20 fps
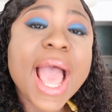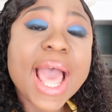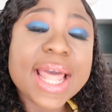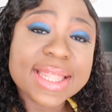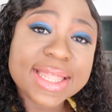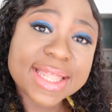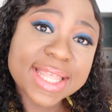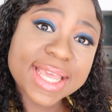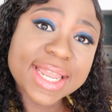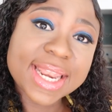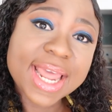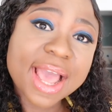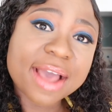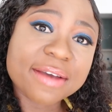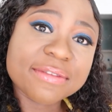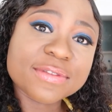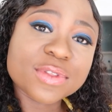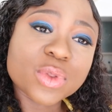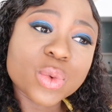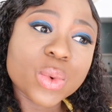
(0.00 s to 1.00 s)
and then
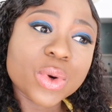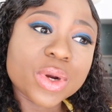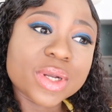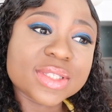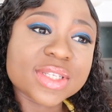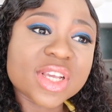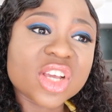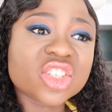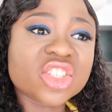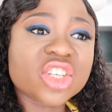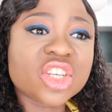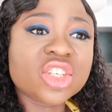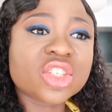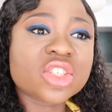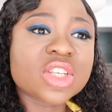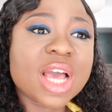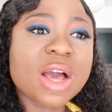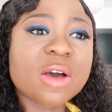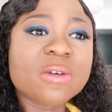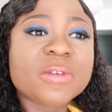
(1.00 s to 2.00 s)
afterwards I'll
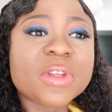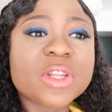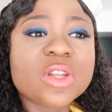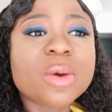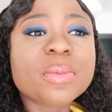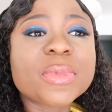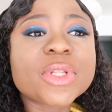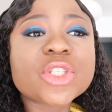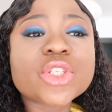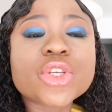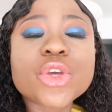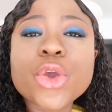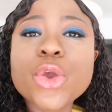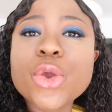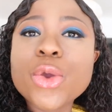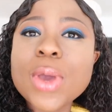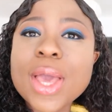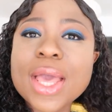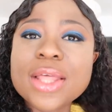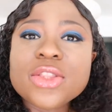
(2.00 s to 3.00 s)
change to outfit number
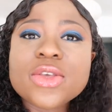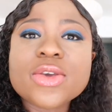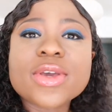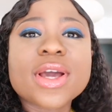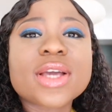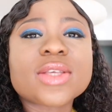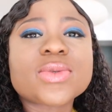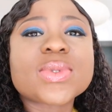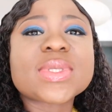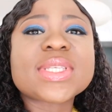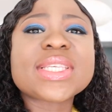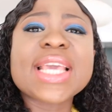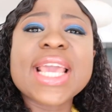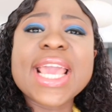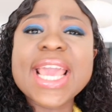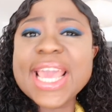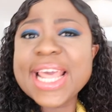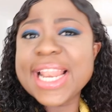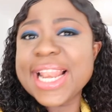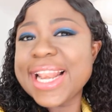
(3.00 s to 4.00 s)
two and you guys will see
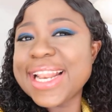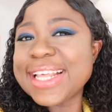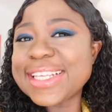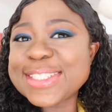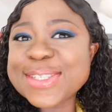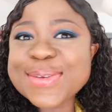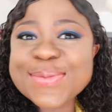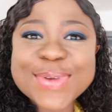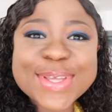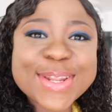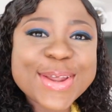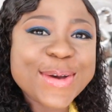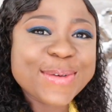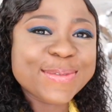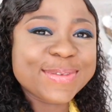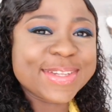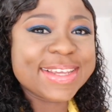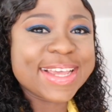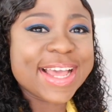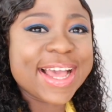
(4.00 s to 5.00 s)
a little bit
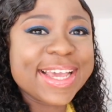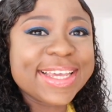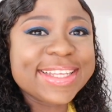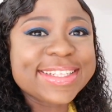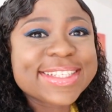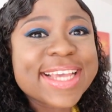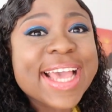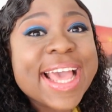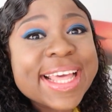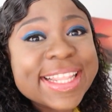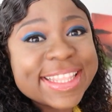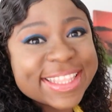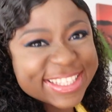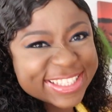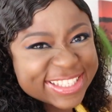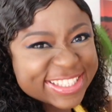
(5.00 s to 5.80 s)
of behind the